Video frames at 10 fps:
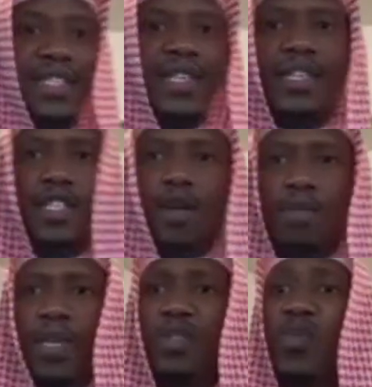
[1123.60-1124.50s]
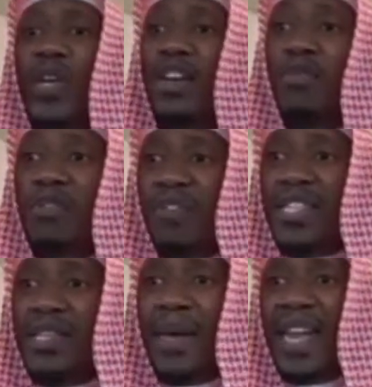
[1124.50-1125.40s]
deen is complete, we cannot reflect
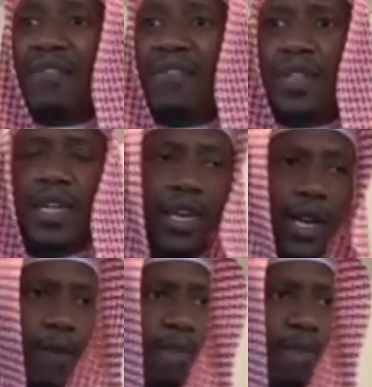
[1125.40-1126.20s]
about everything in there.